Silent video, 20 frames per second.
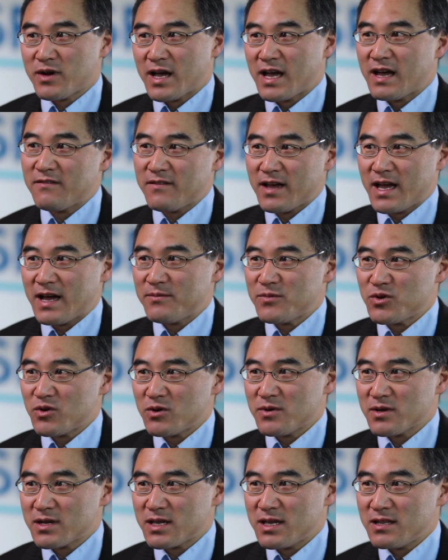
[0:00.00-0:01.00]
who have
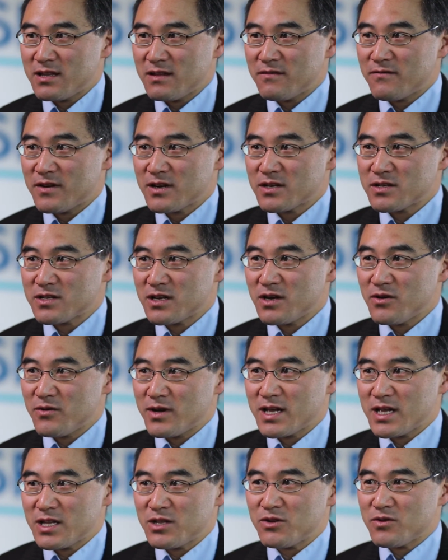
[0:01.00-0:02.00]
abnormal kidney function
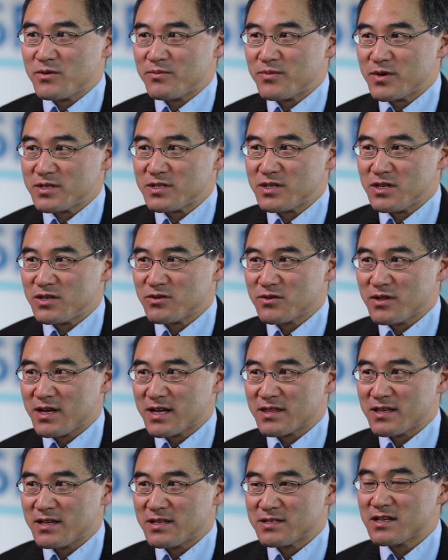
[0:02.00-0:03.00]
going into a procedure
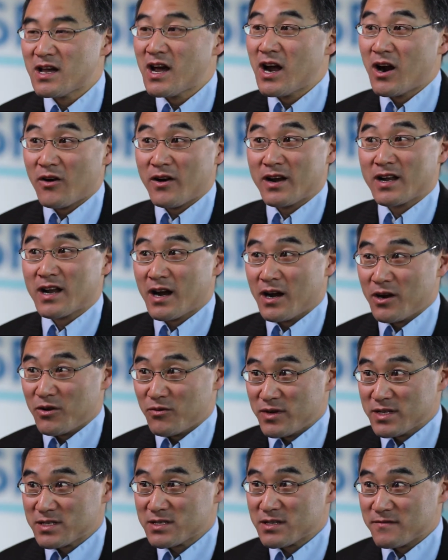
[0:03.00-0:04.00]
like this are at
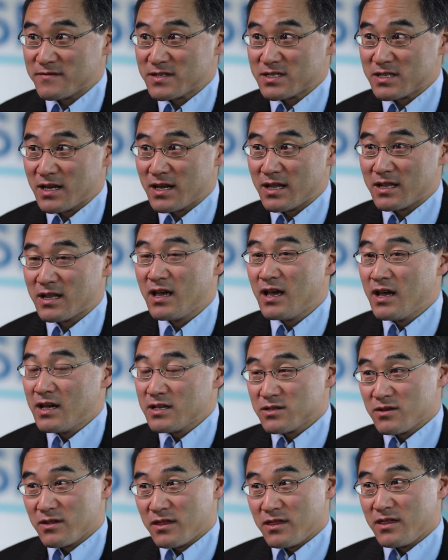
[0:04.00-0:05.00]
higher risk of CIN.
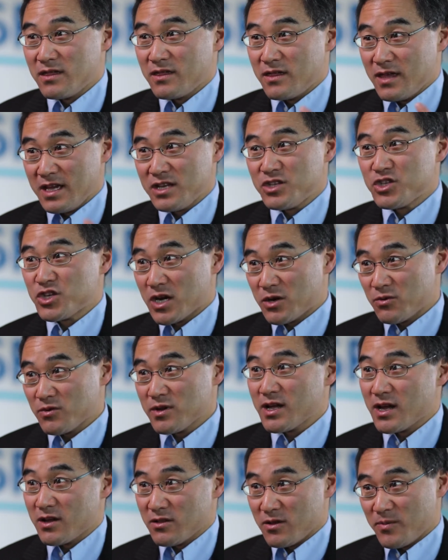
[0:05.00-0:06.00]
So they
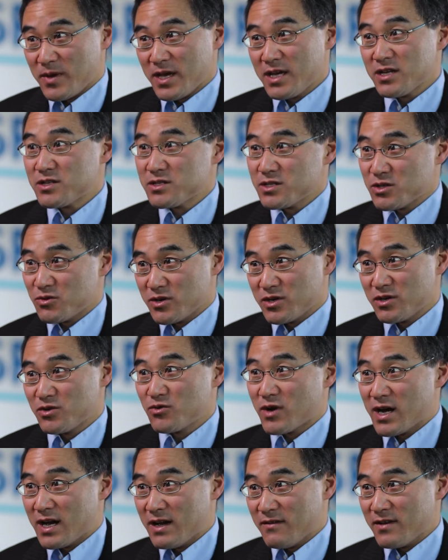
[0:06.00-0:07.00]
generally are the patients who are
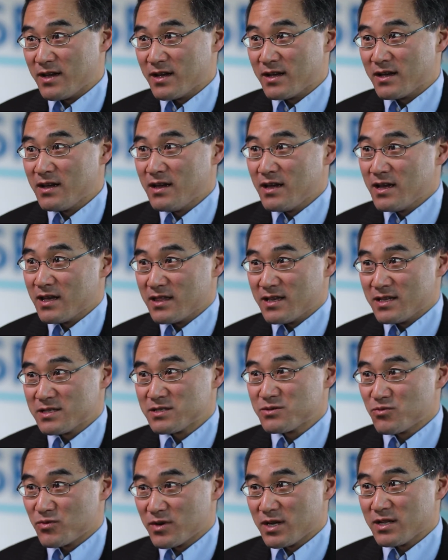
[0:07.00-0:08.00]
driving
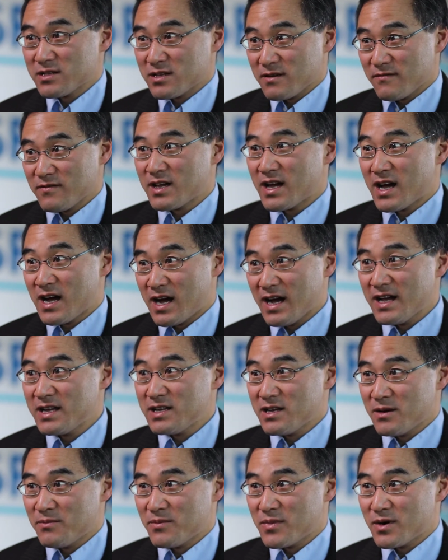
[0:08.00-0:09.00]
this relatively high
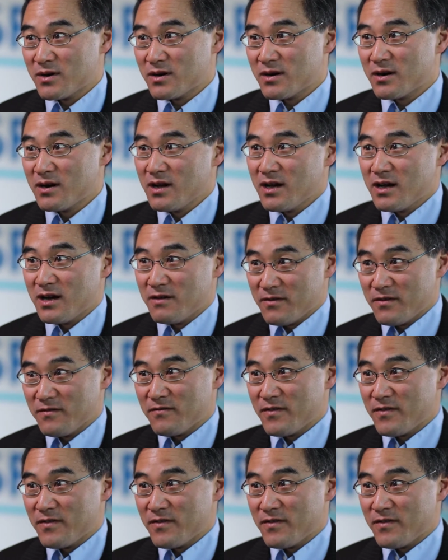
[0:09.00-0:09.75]
number of